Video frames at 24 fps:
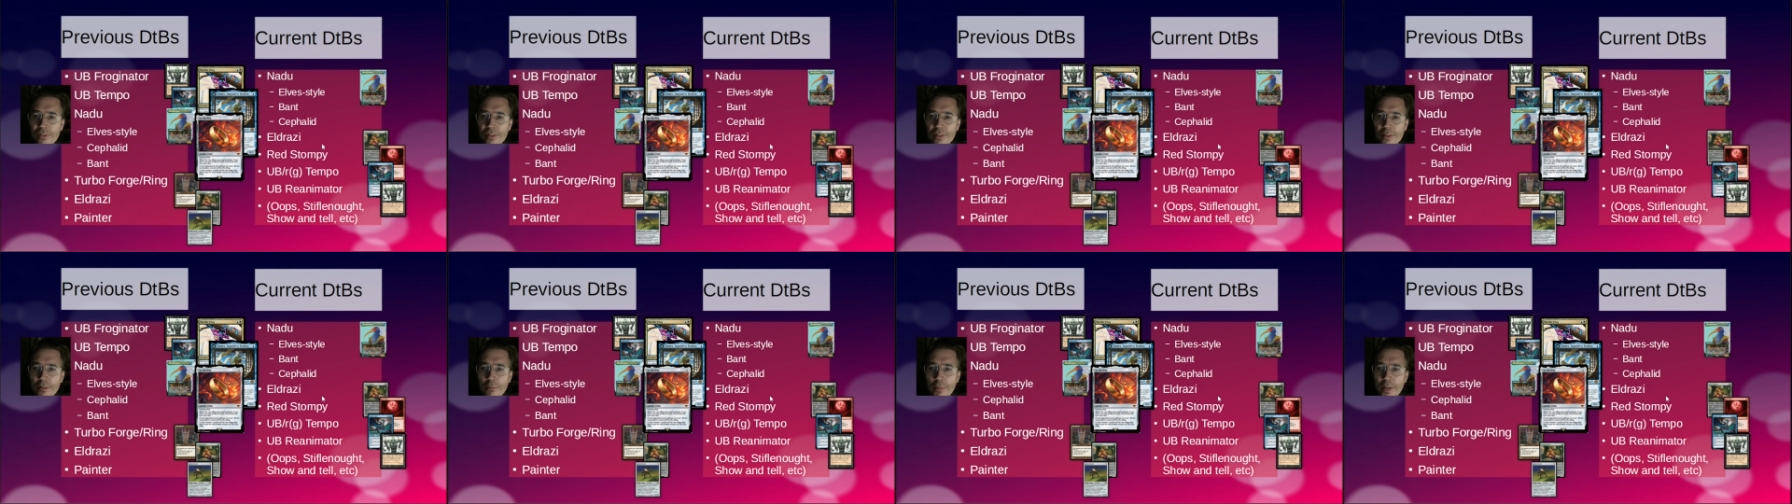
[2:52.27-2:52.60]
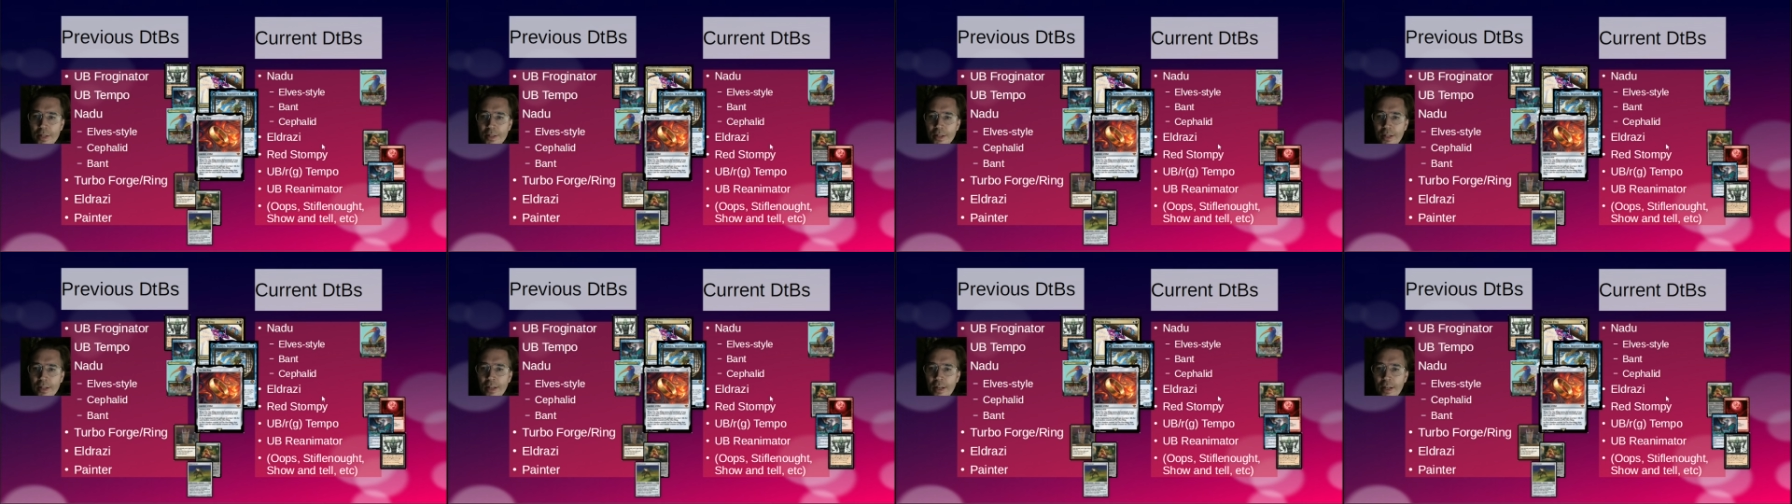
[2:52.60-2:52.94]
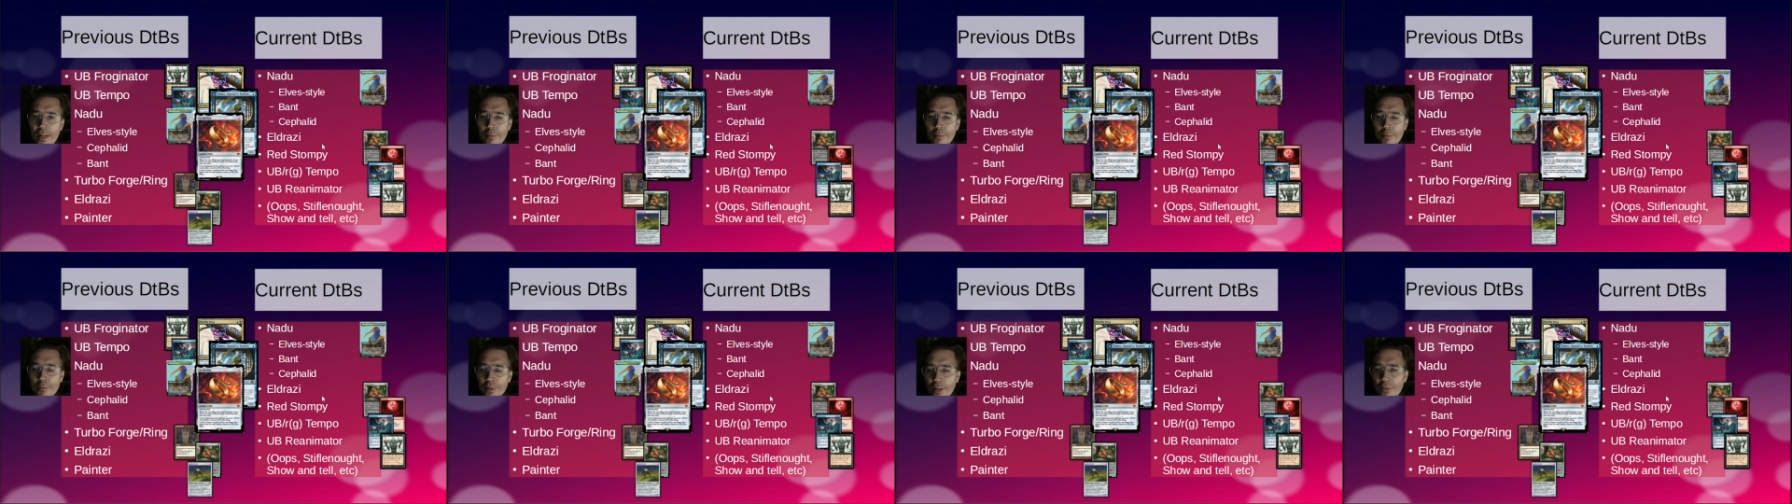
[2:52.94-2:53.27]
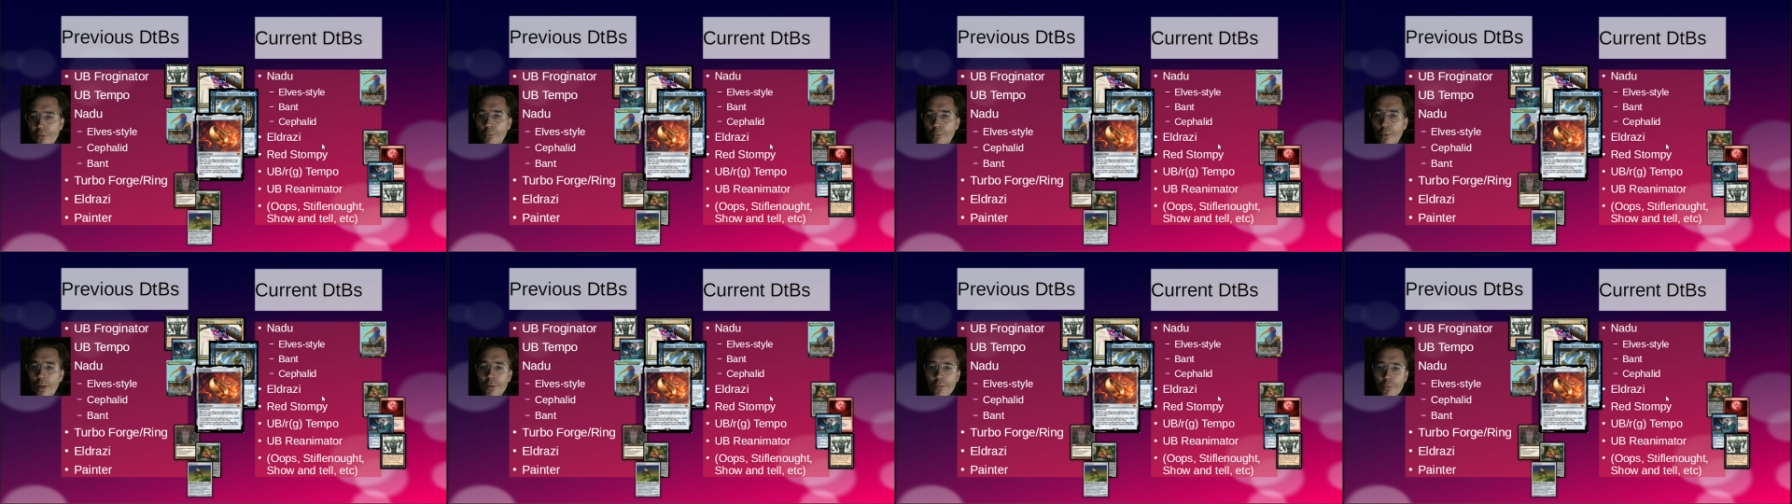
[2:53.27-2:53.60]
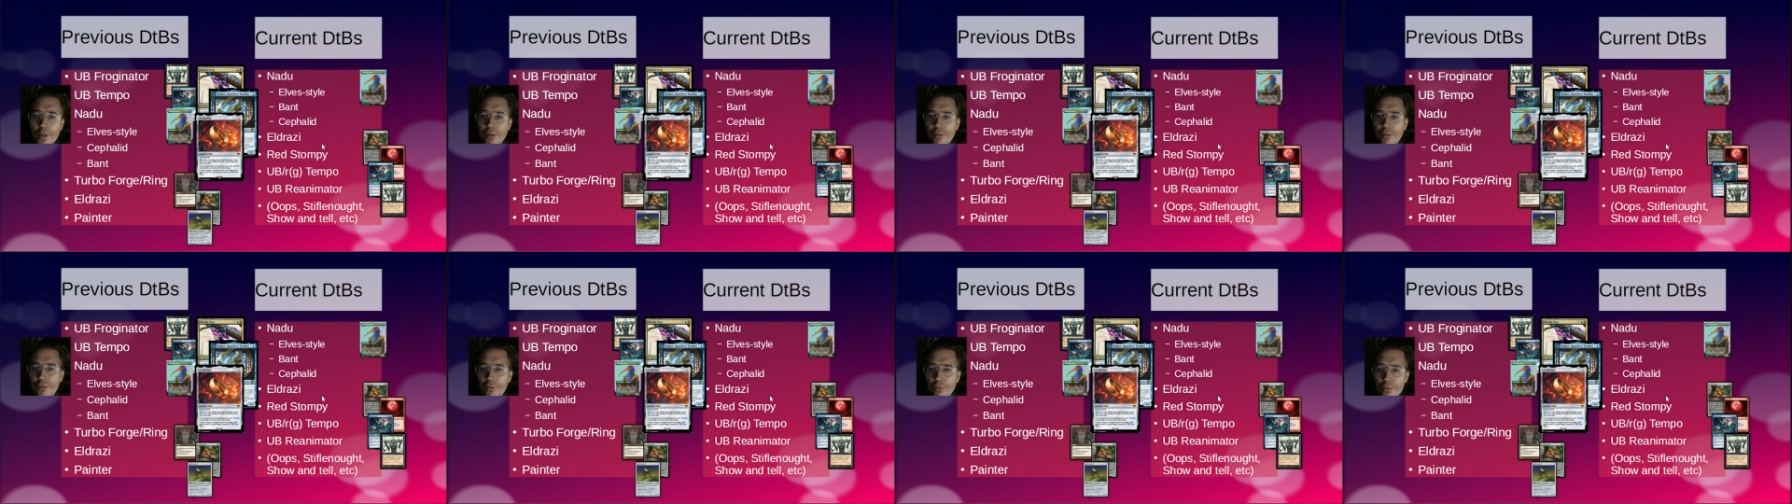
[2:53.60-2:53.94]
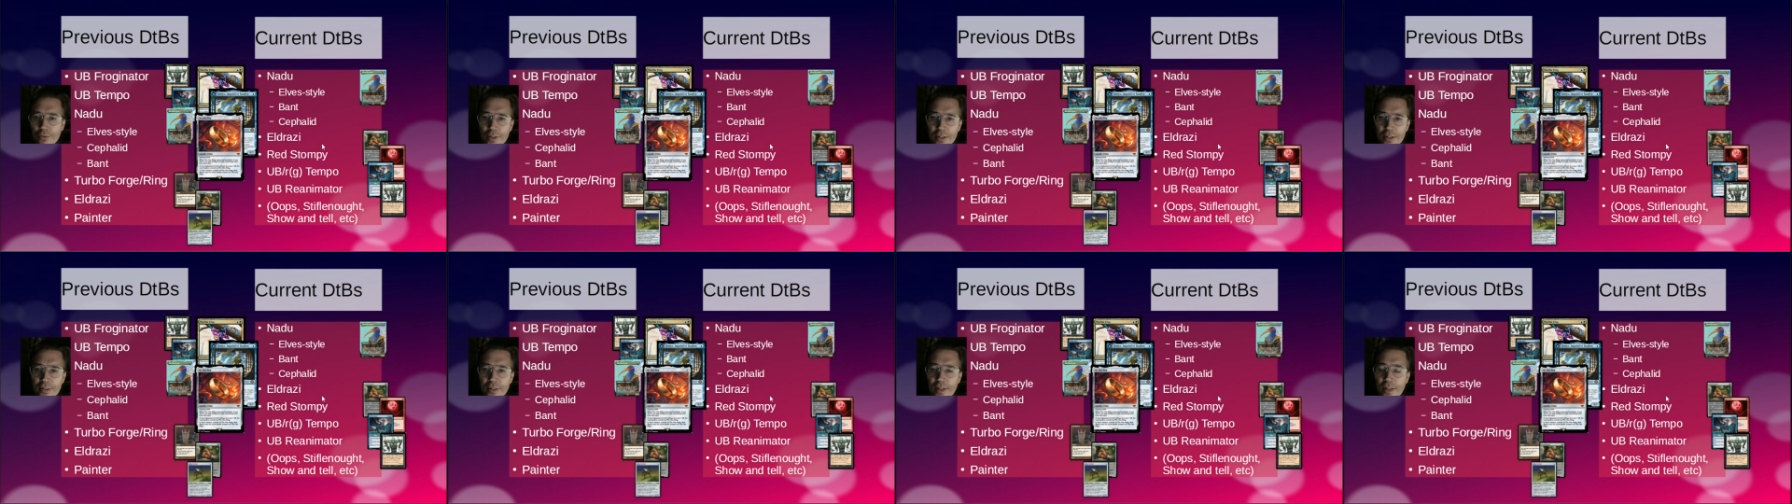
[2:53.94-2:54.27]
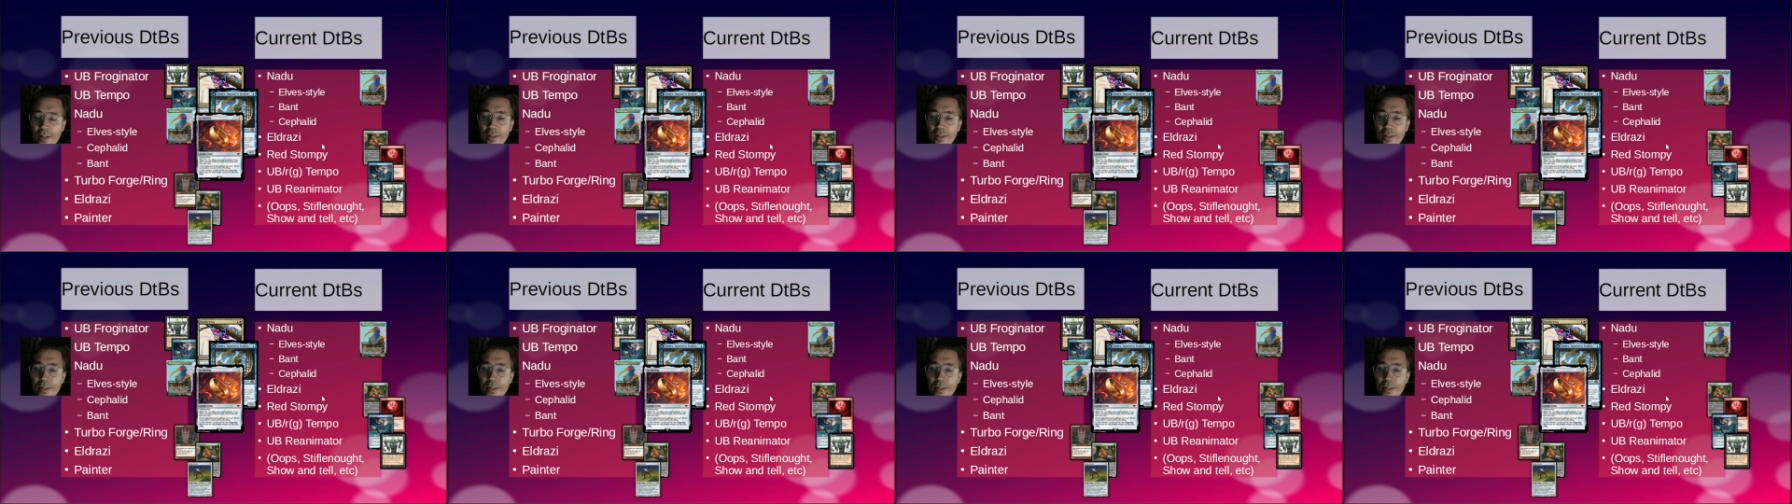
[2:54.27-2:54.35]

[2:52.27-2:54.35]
in the meta game. That's one way to change.